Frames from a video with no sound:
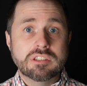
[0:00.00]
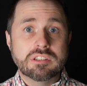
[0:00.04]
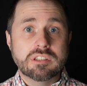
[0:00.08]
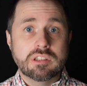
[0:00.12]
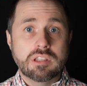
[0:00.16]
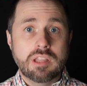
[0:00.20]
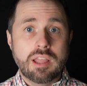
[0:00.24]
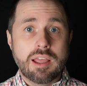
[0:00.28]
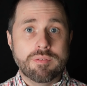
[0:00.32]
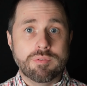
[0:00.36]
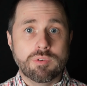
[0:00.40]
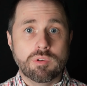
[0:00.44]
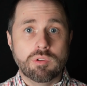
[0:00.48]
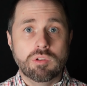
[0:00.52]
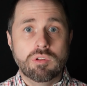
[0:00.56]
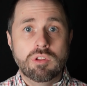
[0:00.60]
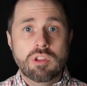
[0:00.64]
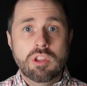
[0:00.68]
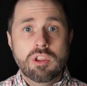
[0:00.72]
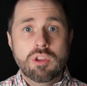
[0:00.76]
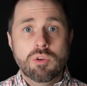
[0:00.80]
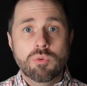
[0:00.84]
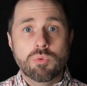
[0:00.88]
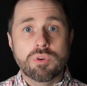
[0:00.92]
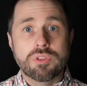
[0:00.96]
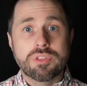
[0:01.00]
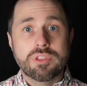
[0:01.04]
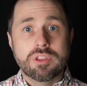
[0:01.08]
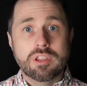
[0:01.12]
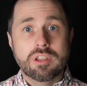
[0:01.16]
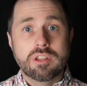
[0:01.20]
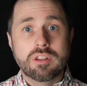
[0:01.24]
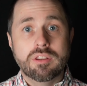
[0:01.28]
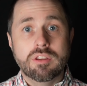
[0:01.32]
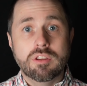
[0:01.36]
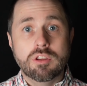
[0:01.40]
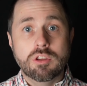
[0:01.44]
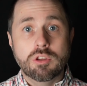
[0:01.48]
level
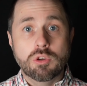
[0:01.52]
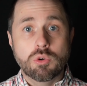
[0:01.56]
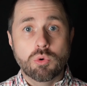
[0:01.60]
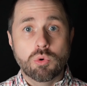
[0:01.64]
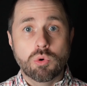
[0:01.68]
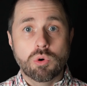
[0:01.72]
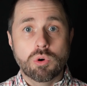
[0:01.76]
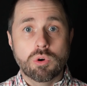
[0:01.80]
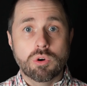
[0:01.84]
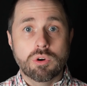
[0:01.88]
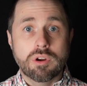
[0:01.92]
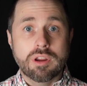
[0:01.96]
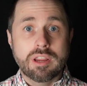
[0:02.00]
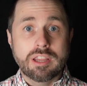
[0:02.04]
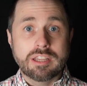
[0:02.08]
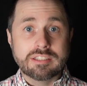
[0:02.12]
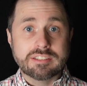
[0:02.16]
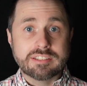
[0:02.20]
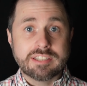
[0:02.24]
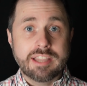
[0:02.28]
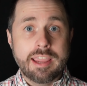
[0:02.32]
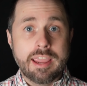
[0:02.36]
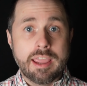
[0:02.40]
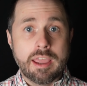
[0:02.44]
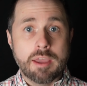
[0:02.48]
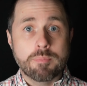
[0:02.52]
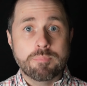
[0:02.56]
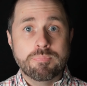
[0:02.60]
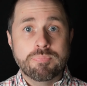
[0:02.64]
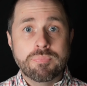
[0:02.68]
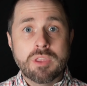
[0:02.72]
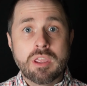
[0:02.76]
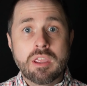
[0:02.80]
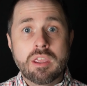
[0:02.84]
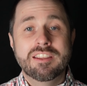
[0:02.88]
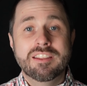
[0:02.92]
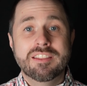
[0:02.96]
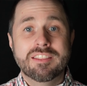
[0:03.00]
within your exam
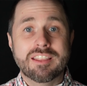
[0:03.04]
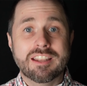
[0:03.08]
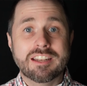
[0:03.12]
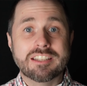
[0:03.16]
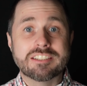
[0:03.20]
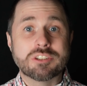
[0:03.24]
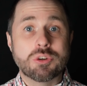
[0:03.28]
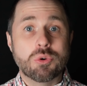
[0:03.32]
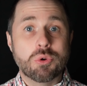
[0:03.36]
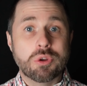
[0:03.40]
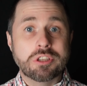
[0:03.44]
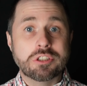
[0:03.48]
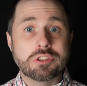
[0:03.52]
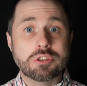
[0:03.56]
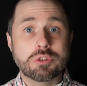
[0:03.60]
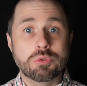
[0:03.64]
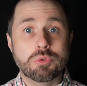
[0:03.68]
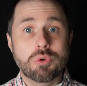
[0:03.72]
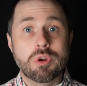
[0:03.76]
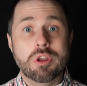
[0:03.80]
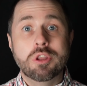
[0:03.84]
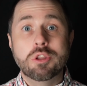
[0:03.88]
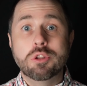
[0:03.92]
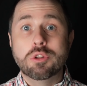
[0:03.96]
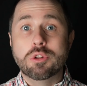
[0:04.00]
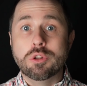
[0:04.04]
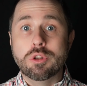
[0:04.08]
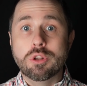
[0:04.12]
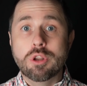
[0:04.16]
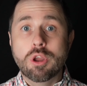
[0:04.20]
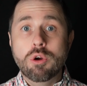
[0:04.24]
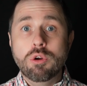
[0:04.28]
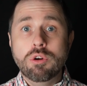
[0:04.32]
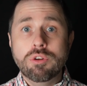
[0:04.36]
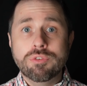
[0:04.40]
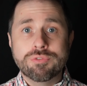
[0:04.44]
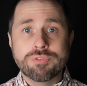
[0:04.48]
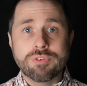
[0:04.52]
that is going to
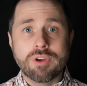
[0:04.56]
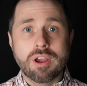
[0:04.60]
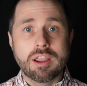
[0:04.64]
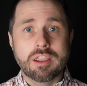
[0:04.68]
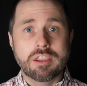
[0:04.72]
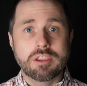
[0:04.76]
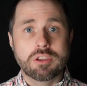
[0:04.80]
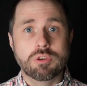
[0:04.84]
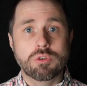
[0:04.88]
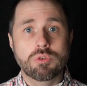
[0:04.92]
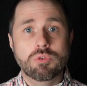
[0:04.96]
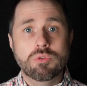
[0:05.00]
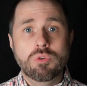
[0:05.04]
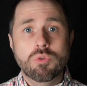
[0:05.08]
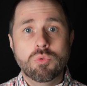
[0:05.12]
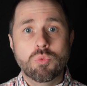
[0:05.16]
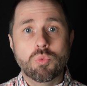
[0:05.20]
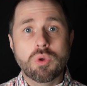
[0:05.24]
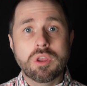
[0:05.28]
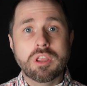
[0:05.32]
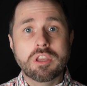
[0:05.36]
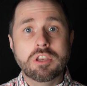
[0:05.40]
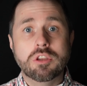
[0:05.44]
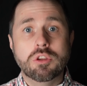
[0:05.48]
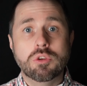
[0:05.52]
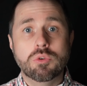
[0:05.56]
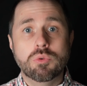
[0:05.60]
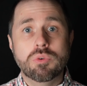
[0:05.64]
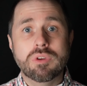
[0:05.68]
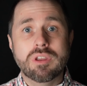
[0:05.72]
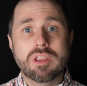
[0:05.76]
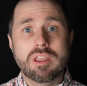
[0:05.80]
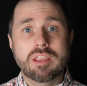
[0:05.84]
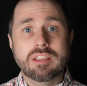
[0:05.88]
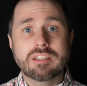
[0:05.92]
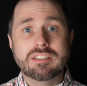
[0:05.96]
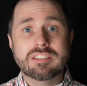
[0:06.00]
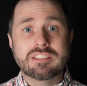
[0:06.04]
notify you when you
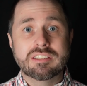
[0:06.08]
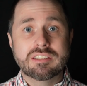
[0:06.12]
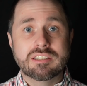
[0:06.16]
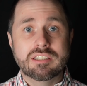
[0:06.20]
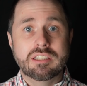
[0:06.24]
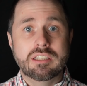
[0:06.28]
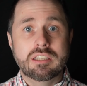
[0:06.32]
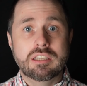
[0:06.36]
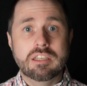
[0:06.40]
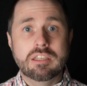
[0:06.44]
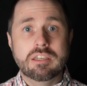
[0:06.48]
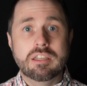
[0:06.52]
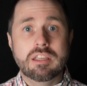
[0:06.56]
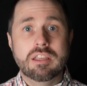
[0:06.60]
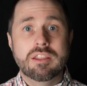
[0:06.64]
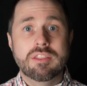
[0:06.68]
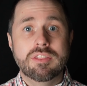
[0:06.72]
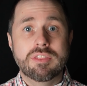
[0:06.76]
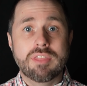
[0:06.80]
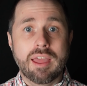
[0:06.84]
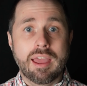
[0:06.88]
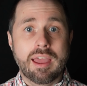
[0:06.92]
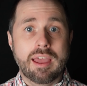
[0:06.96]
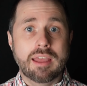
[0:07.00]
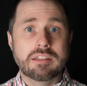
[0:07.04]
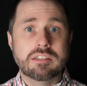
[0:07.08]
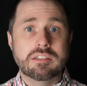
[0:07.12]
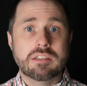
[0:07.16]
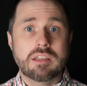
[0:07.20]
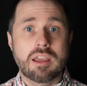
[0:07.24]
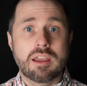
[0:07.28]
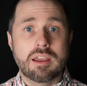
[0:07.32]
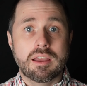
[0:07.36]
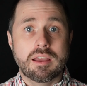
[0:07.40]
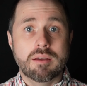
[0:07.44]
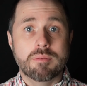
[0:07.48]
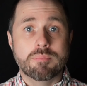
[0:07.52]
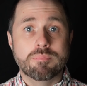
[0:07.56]
exceed that
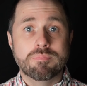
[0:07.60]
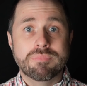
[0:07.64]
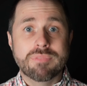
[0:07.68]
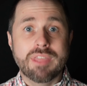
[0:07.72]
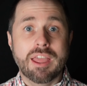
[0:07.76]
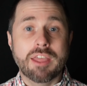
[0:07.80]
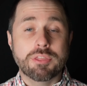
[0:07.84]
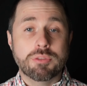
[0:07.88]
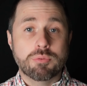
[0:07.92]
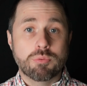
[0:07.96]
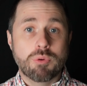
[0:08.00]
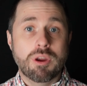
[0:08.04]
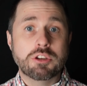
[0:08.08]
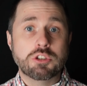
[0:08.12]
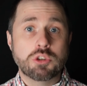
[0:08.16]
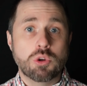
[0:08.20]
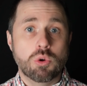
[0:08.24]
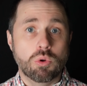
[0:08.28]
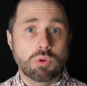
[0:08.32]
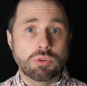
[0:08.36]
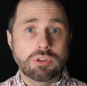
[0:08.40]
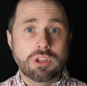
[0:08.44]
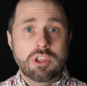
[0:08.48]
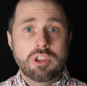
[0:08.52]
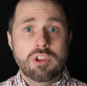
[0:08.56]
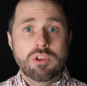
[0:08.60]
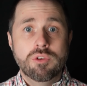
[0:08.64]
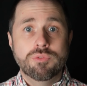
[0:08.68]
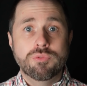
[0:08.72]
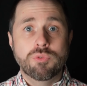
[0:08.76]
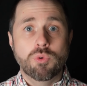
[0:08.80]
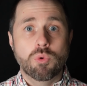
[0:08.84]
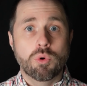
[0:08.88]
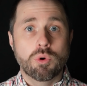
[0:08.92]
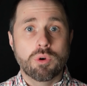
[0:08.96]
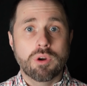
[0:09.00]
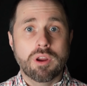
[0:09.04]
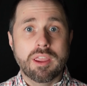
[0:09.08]
threshold
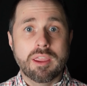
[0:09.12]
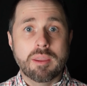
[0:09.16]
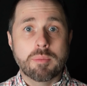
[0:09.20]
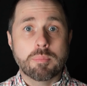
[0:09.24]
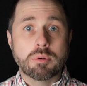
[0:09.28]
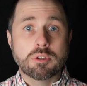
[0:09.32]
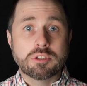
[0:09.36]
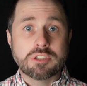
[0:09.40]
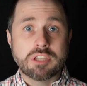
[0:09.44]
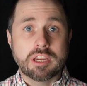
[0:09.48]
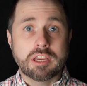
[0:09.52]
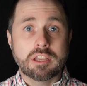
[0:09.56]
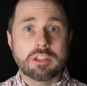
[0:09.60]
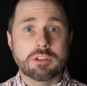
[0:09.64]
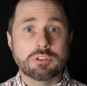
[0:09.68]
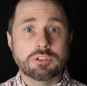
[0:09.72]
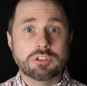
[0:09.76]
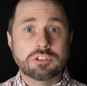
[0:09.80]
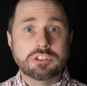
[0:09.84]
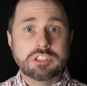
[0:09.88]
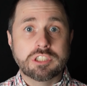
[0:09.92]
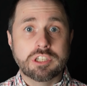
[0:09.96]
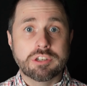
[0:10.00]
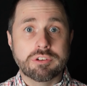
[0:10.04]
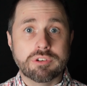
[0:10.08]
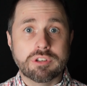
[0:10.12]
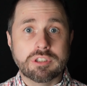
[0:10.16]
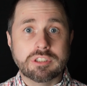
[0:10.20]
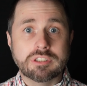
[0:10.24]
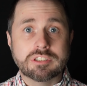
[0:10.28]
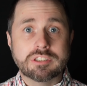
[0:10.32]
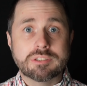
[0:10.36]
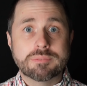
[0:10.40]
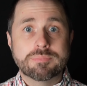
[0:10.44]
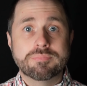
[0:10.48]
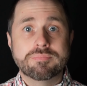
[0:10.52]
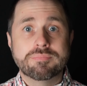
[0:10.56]
for a particular series.